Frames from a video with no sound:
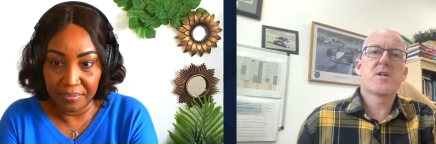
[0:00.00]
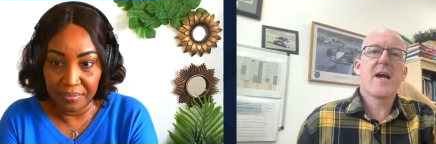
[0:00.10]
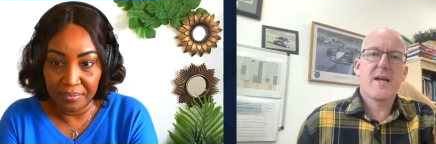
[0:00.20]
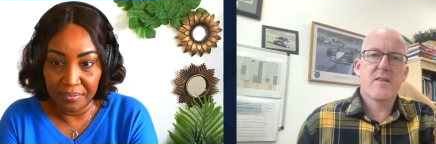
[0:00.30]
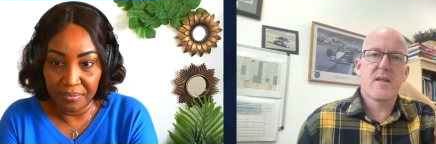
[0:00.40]
Speaker 1: to
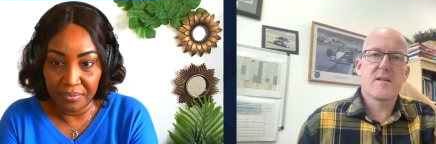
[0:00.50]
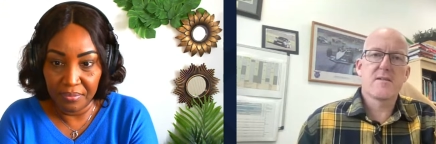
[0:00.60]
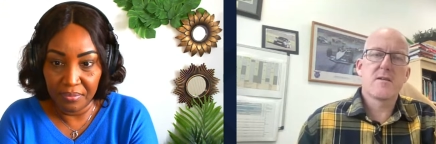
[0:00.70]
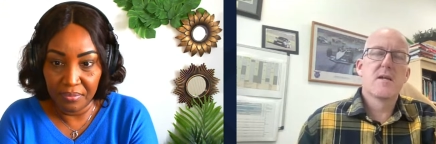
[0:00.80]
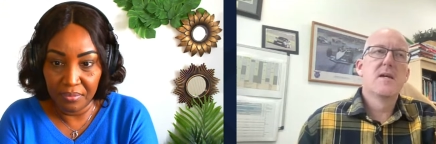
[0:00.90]
hang
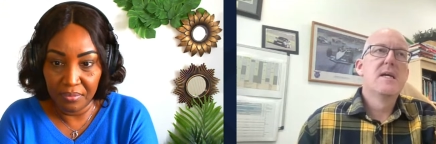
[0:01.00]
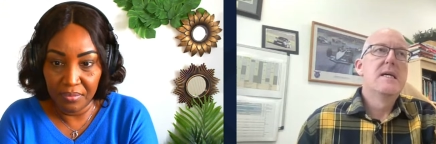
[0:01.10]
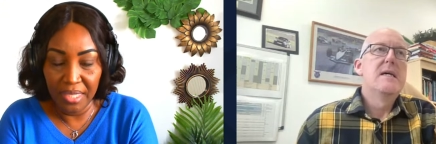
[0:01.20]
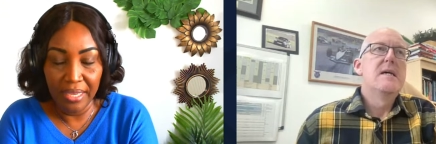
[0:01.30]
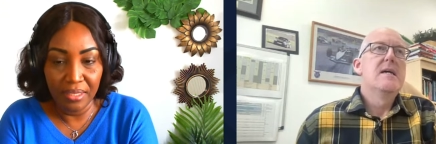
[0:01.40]
things.
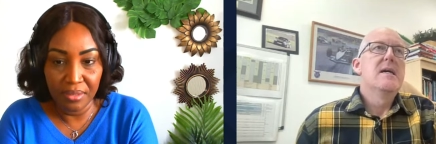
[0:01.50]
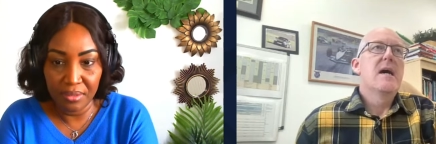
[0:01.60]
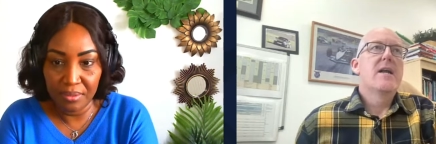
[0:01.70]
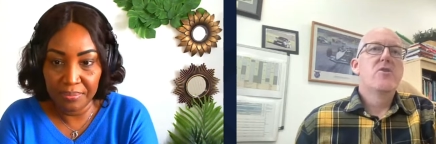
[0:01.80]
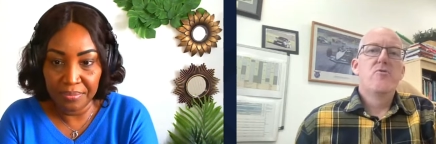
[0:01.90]

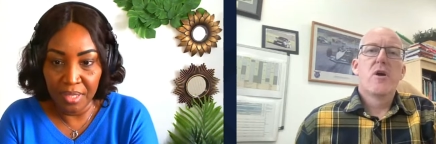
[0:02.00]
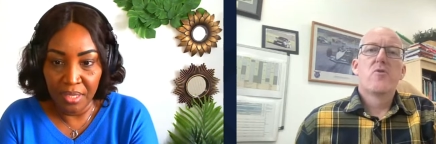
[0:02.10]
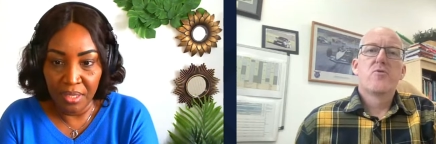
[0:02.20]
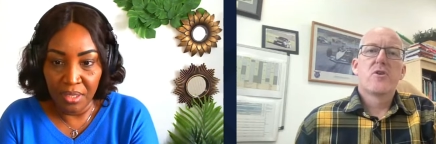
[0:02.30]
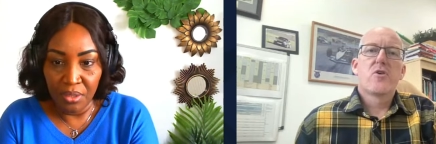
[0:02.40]
Yes. You
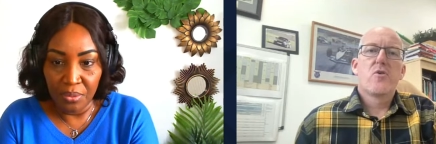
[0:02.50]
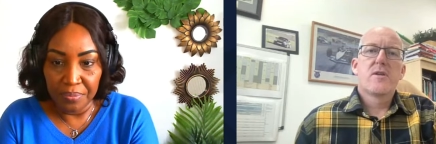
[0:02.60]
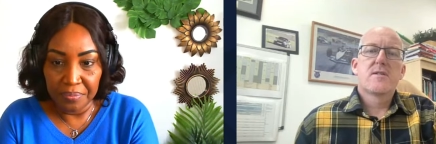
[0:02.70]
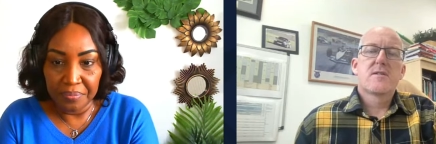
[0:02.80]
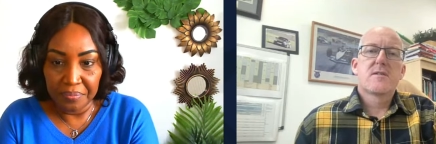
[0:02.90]
know that
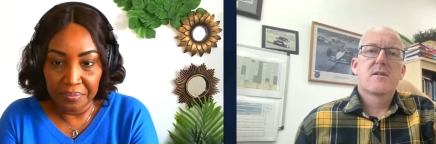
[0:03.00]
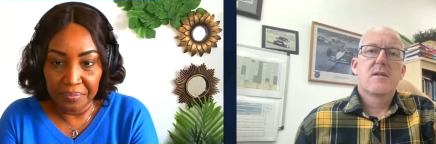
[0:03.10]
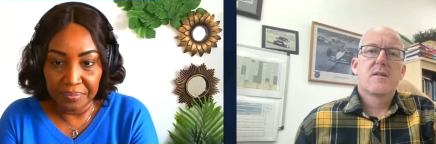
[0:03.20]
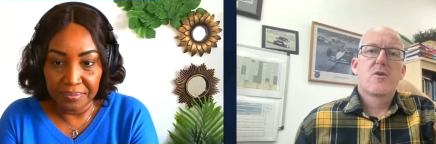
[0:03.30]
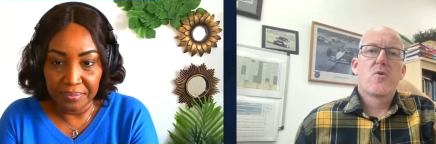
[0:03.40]
God is
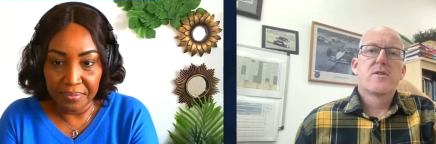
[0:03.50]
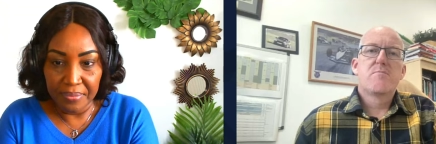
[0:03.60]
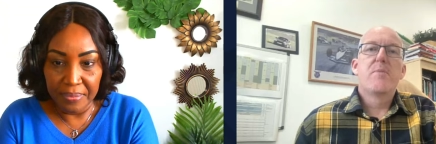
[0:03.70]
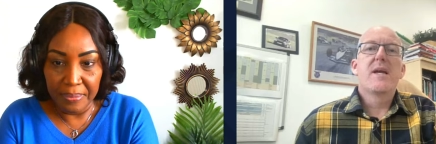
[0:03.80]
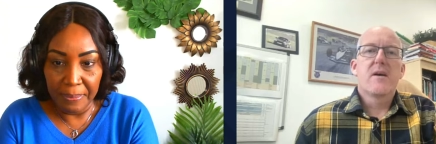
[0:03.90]
God is
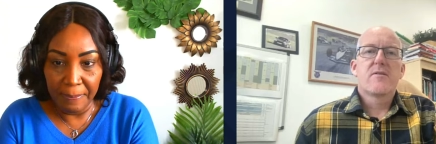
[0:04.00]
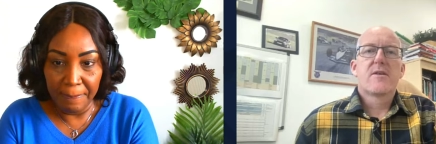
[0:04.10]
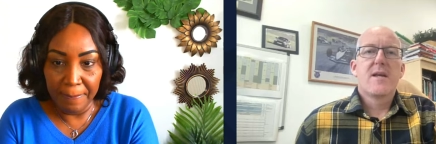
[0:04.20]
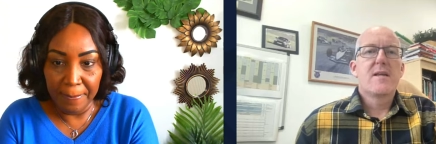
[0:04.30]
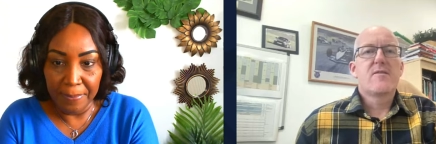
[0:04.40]
bigger
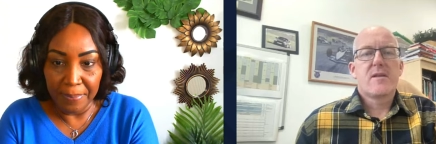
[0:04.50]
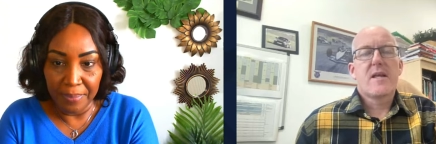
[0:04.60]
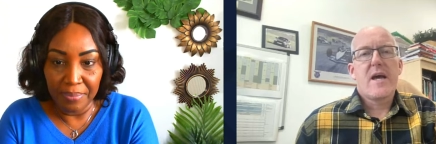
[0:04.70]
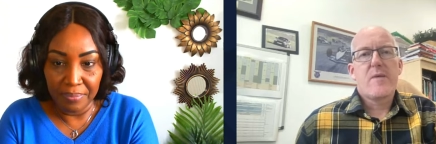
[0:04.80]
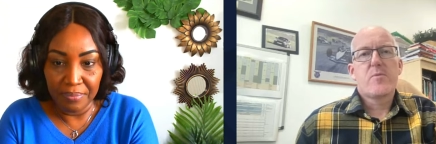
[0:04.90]
than anything
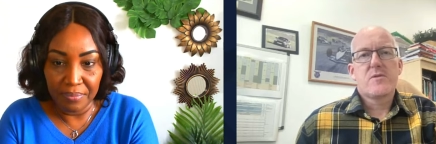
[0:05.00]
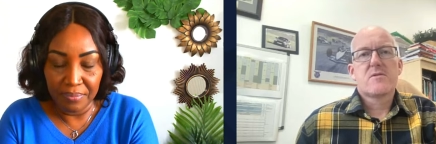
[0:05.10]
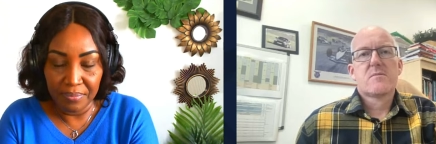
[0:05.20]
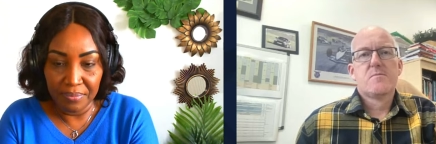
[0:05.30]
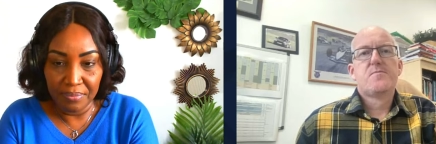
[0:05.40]
that
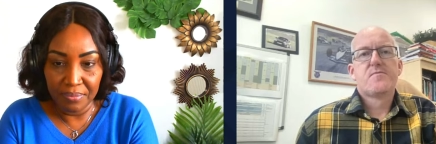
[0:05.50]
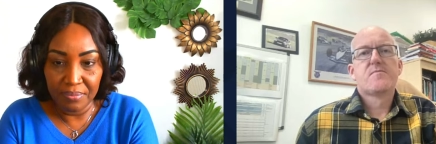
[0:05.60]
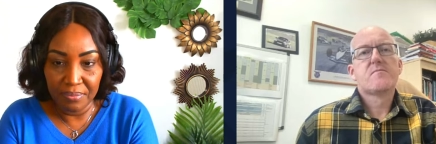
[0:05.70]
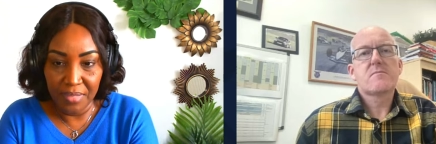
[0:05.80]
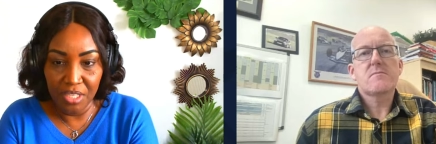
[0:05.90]
happens.
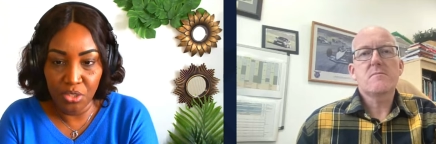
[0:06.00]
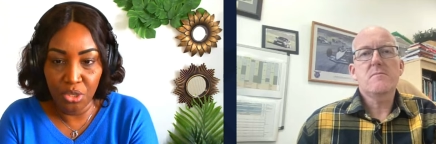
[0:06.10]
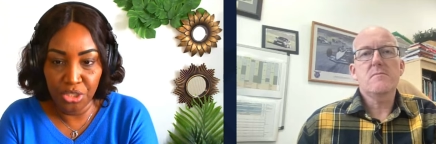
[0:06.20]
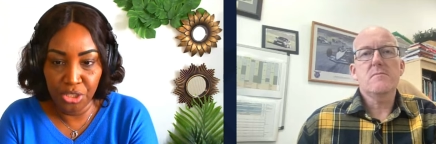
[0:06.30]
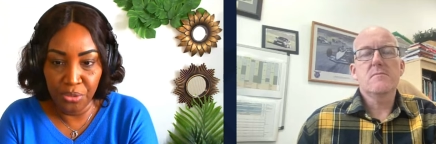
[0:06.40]
Speaker 2: He's
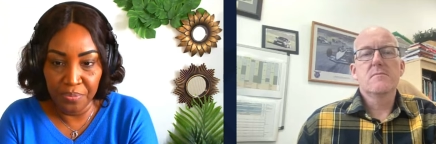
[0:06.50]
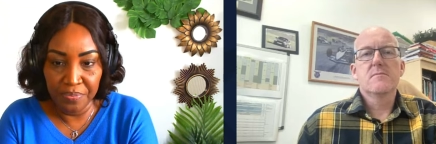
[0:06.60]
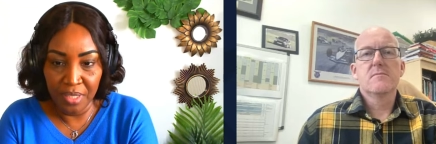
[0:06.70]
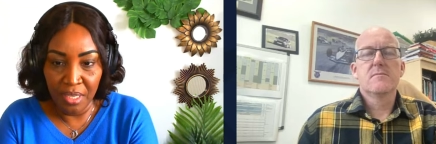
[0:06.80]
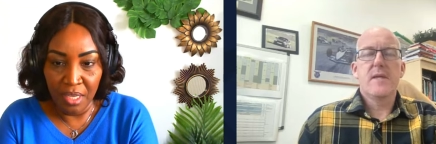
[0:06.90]
got you.
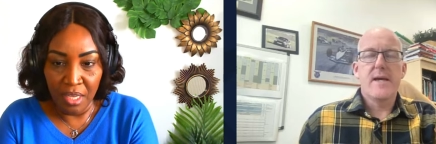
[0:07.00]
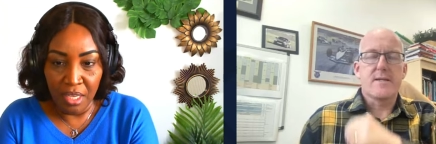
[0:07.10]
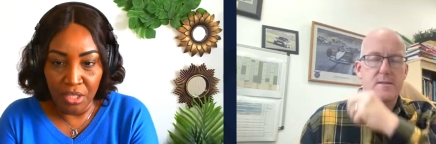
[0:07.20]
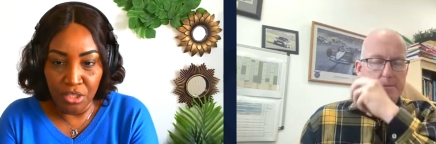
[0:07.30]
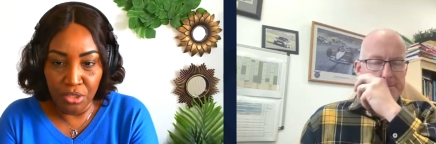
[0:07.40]

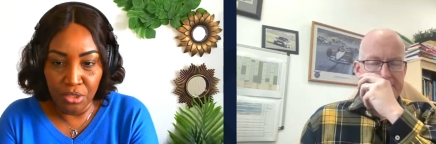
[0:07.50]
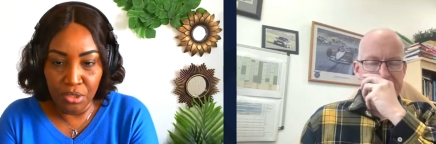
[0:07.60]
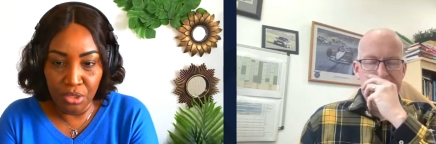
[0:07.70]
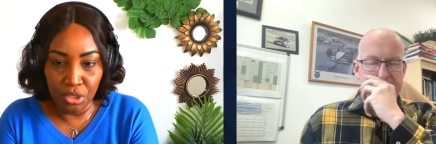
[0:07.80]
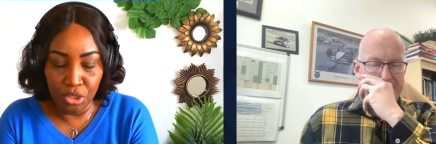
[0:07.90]
Yes.
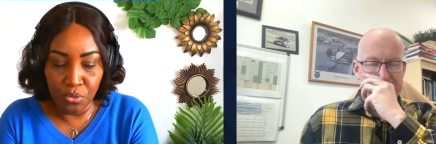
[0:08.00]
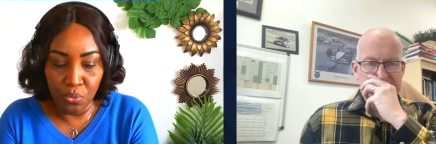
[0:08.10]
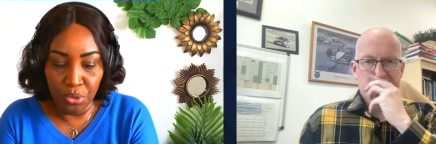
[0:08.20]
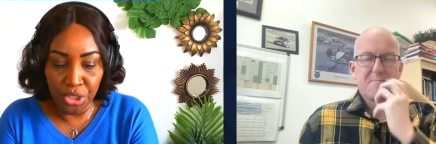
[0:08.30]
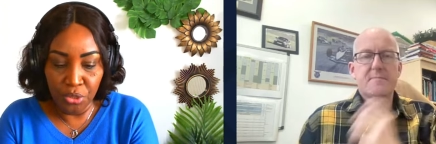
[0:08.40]

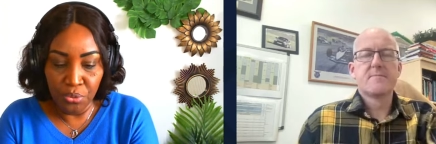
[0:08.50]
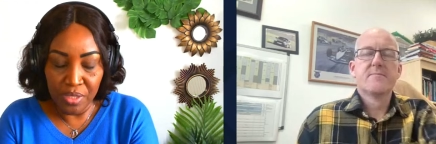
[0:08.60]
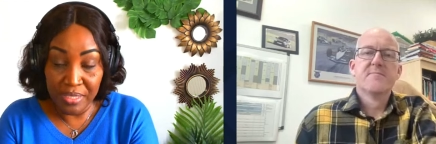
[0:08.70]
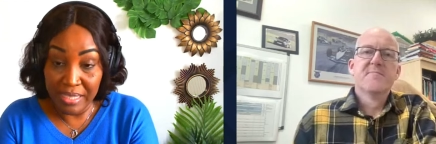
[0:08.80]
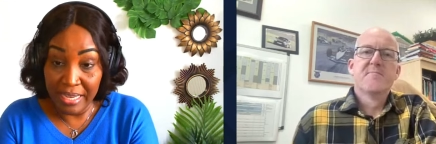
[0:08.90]
Would you
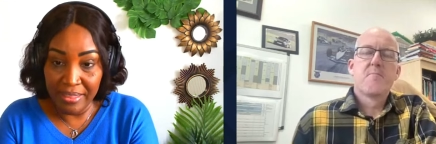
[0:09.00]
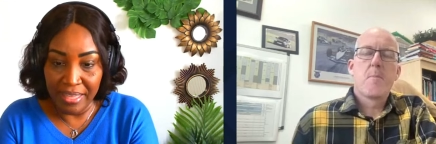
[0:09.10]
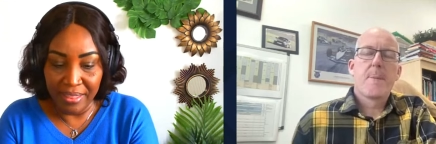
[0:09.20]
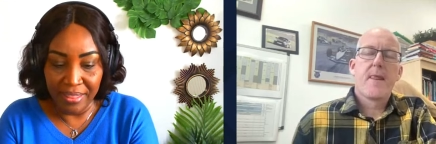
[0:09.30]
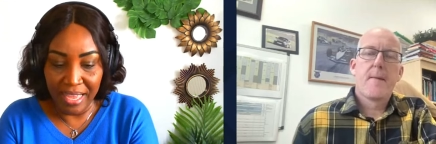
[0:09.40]
say
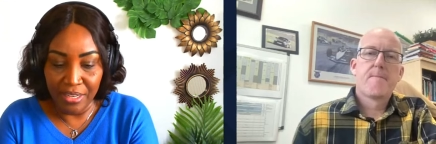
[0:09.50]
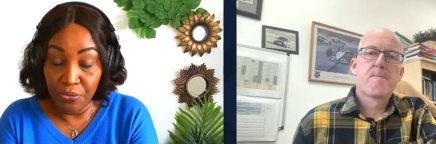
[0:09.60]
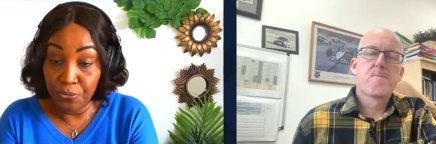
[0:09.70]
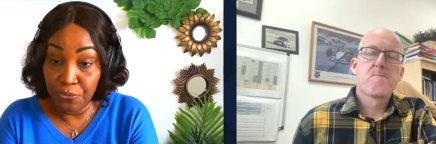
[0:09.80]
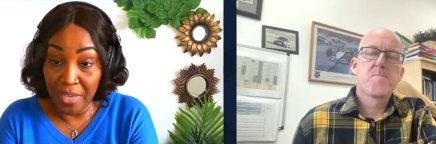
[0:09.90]
then that
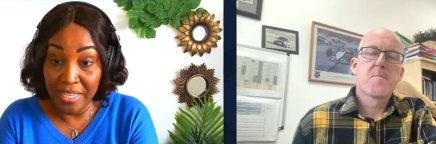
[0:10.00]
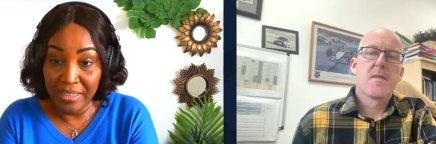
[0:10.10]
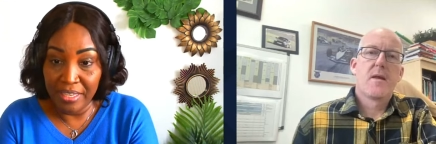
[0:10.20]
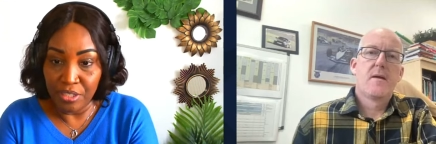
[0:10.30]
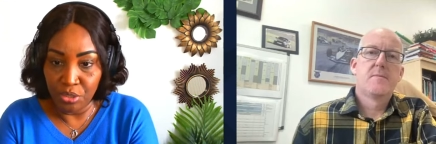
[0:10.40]

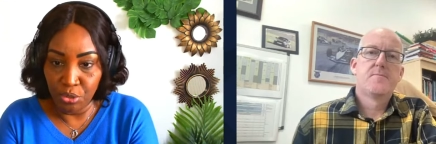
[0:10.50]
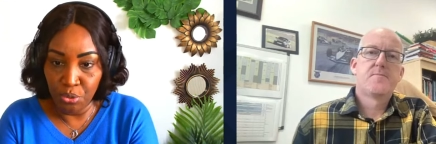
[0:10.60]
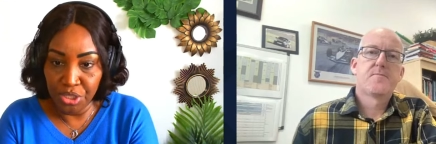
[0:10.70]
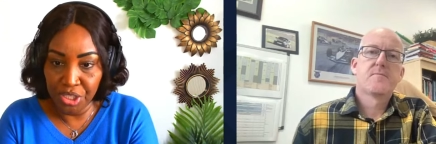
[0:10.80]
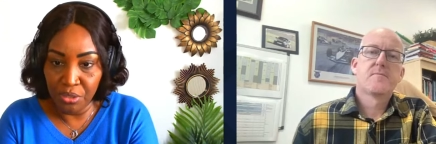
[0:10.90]
faith is
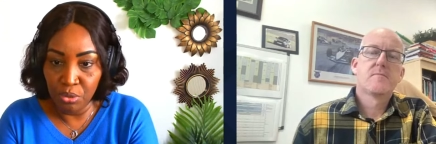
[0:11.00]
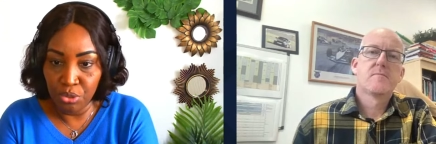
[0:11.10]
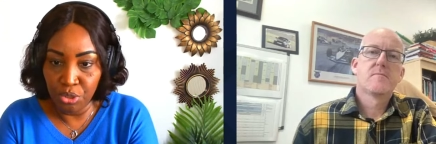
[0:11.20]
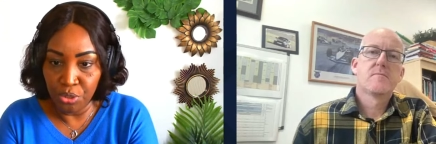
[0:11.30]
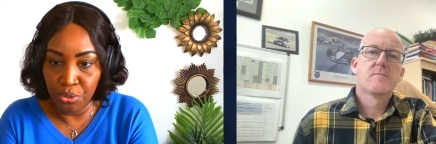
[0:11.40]
crucial
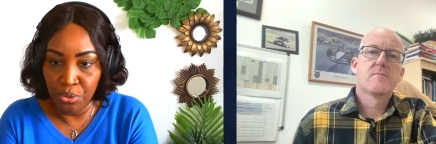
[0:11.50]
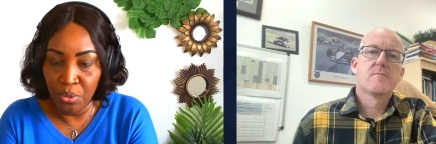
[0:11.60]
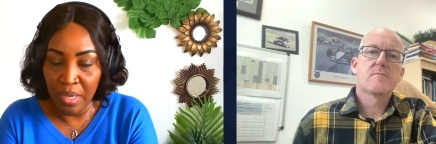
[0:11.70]
to